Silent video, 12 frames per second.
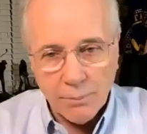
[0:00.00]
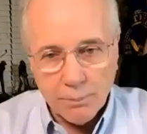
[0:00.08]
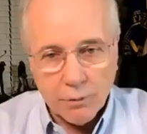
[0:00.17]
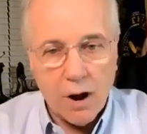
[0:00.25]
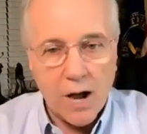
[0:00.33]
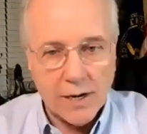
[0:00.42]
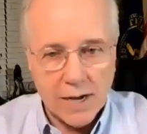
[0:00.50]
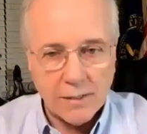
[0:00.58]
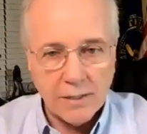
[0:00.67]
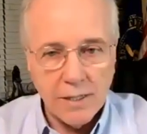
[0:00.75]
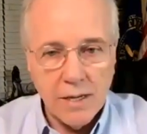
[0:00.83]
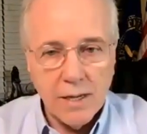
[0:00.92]

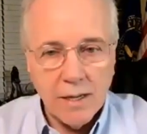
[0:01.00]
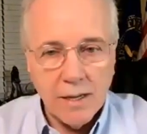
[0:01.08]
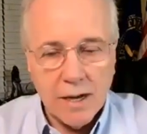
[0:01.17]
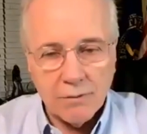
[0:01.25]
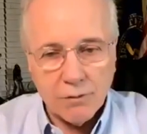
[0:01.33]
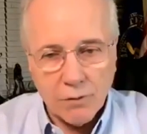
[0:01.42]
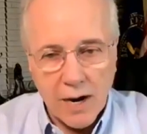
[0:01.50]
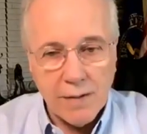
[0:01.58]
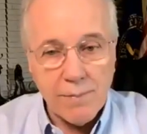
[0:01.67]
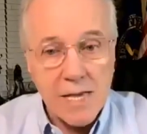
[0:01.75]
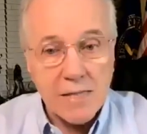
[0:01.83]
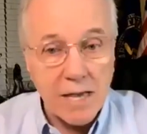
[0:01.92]
product of
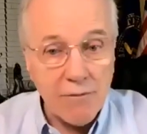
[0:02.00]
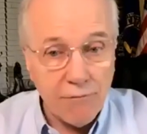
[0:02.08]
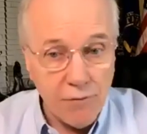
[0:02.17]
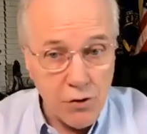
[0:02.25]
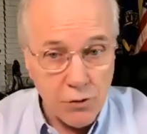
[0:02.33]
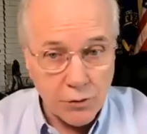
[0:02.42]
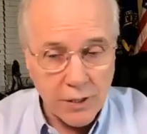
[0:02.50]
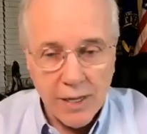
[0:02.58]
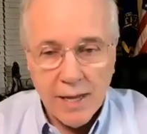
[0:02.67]
kratom is a food.